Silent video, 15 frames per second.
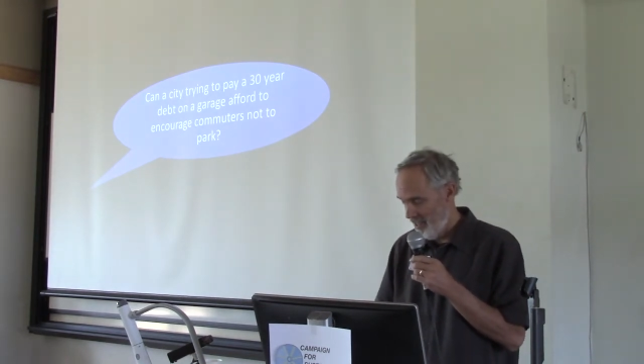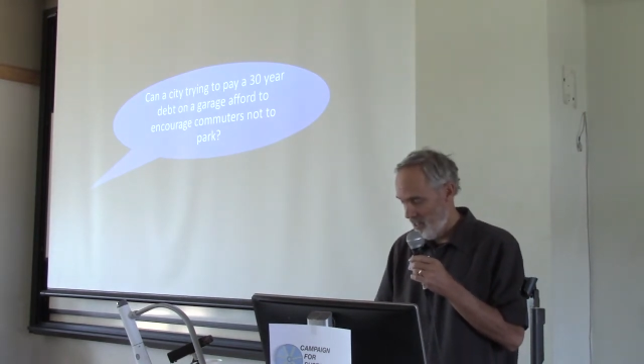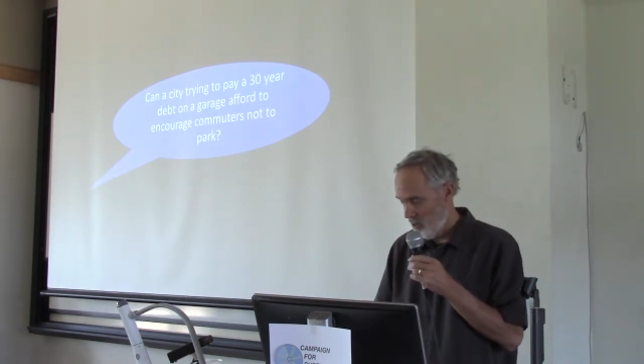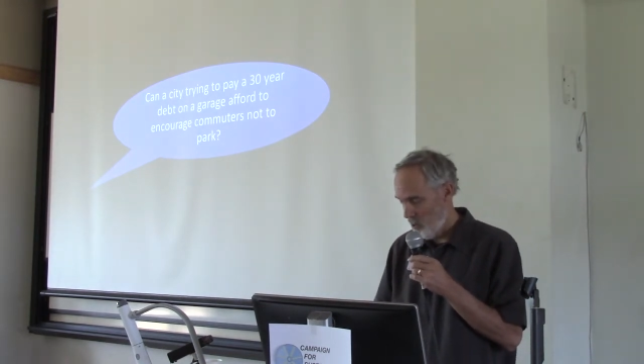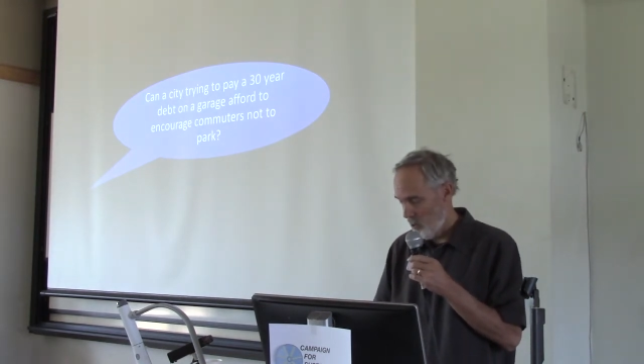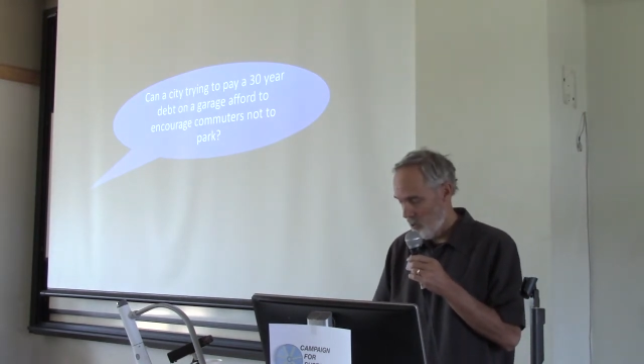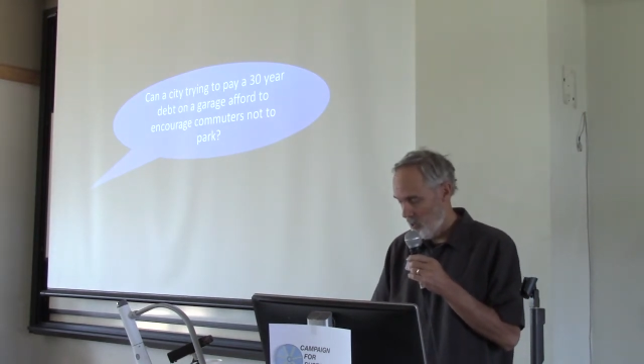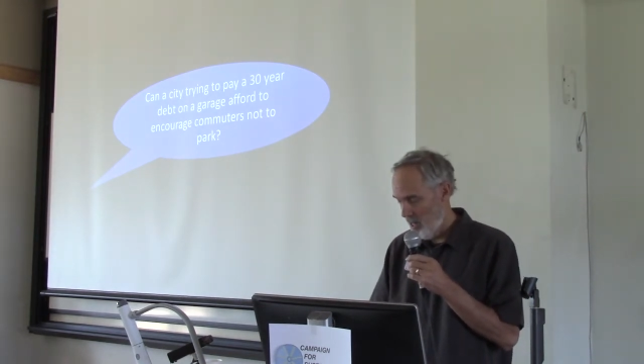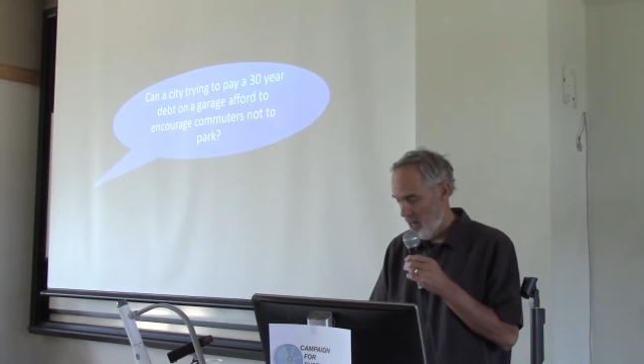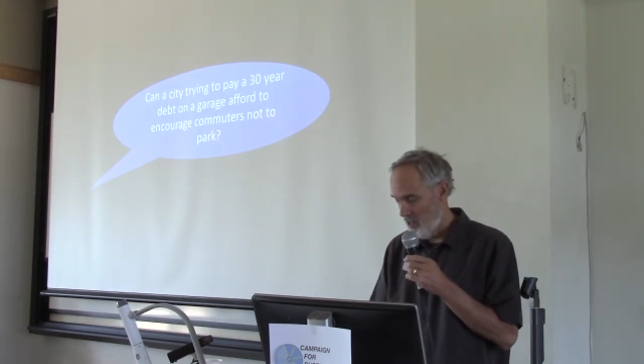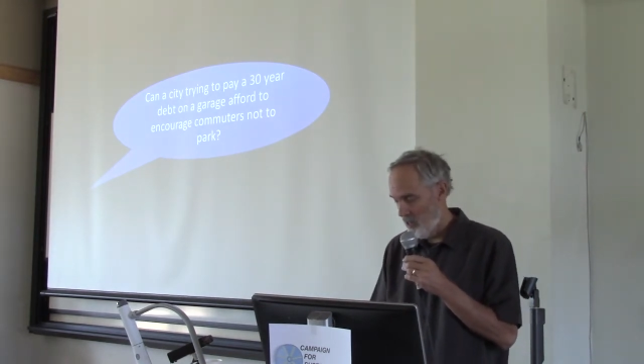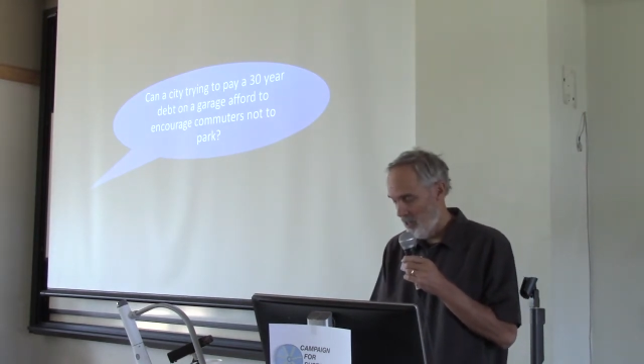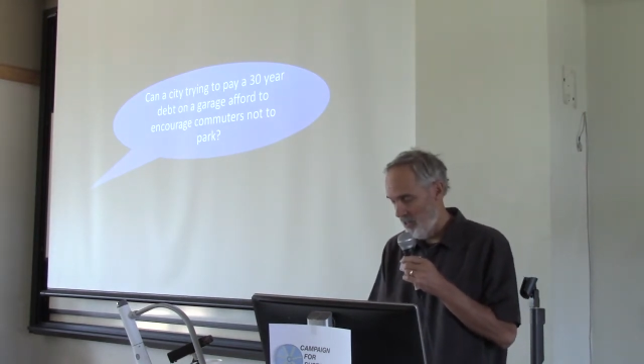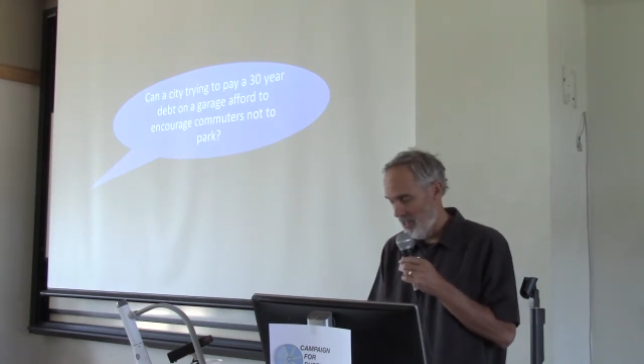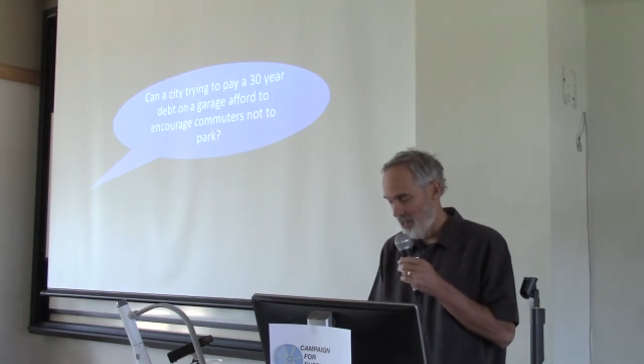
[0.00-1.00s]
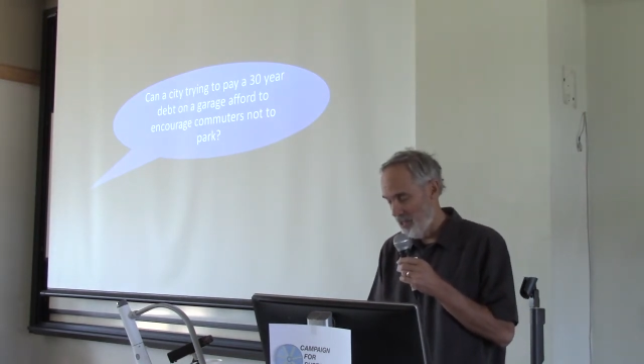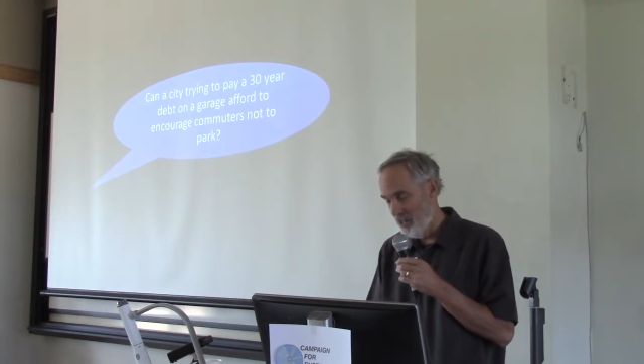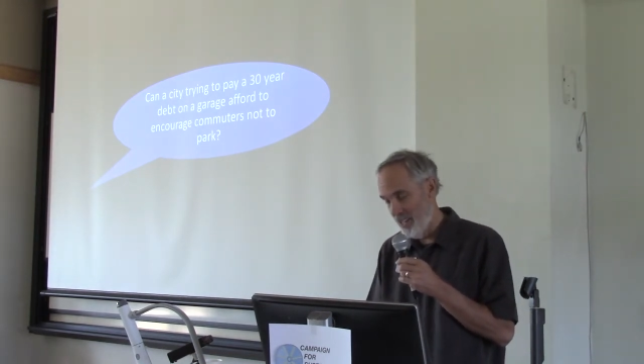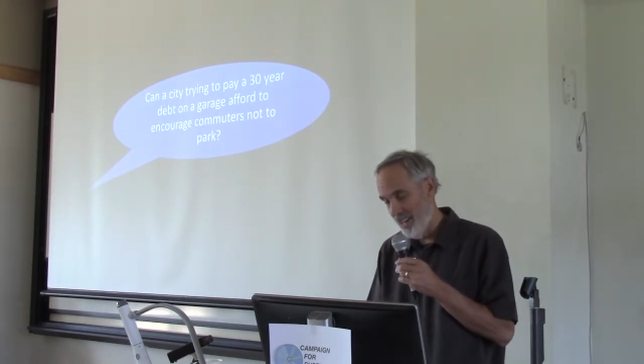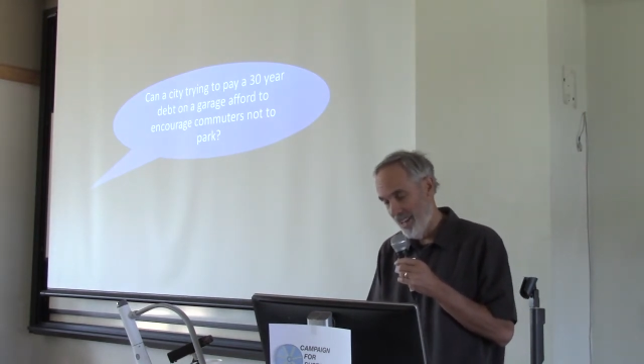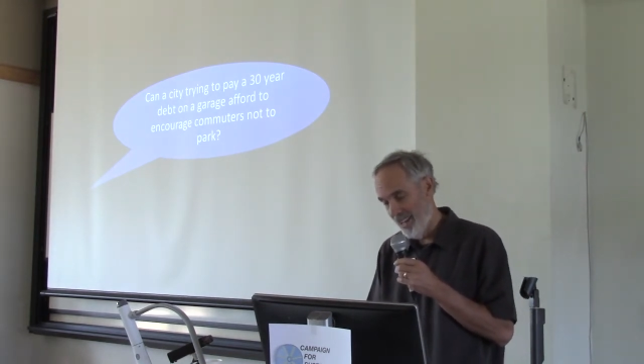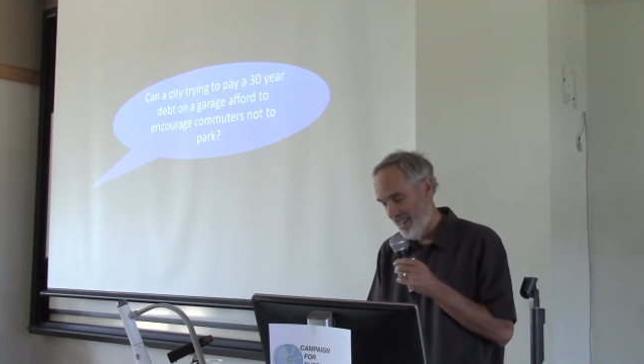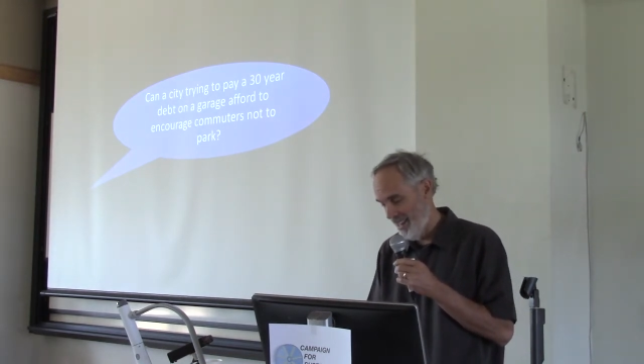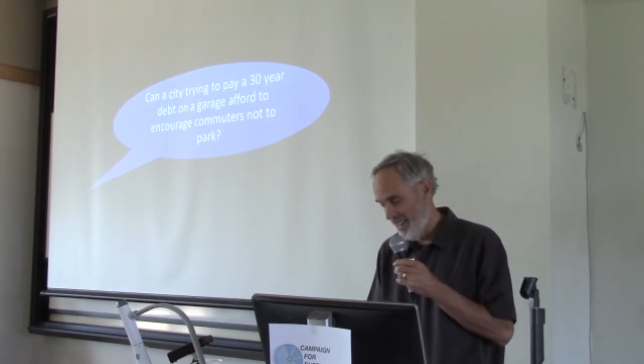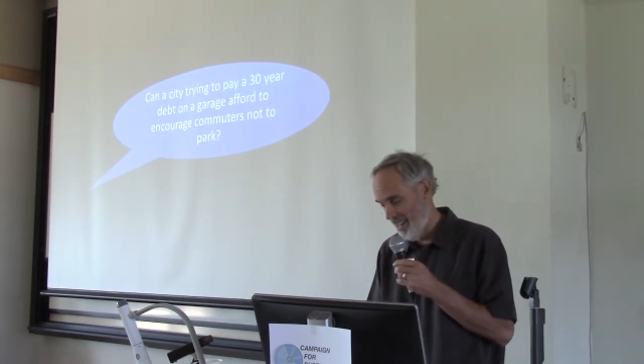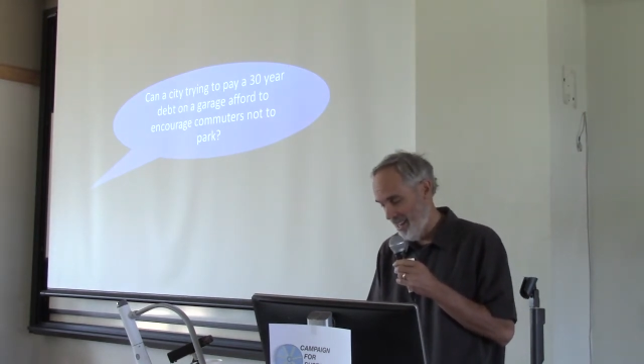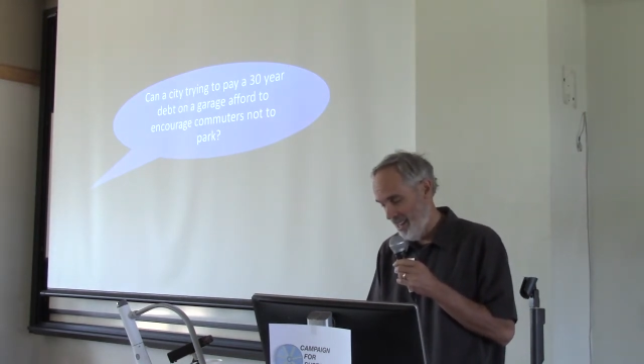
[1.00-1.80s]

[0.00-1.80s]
Association the other day.